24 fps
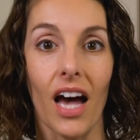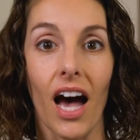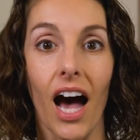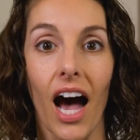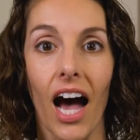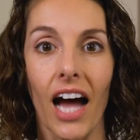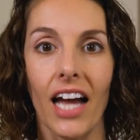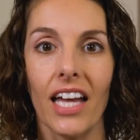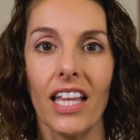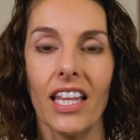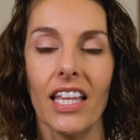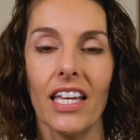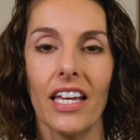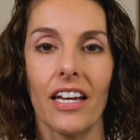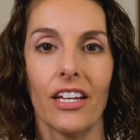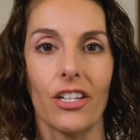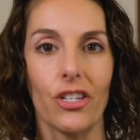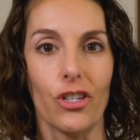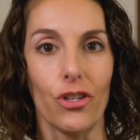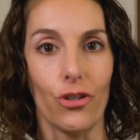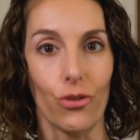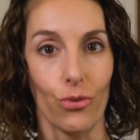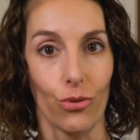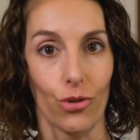highly
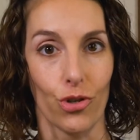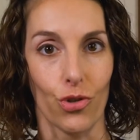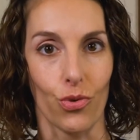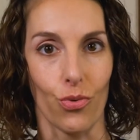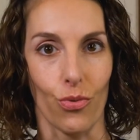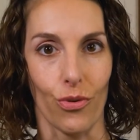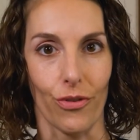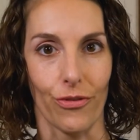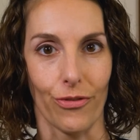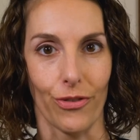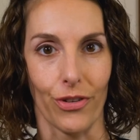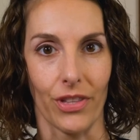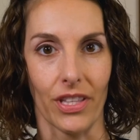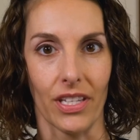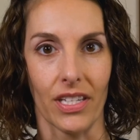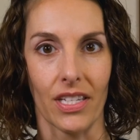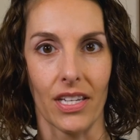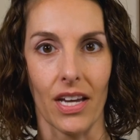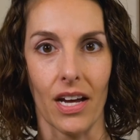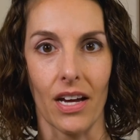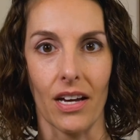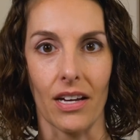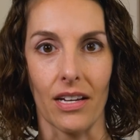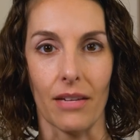unusual for the
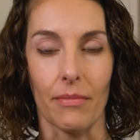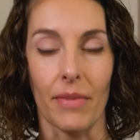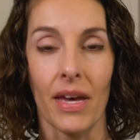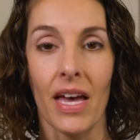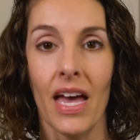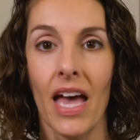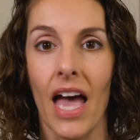time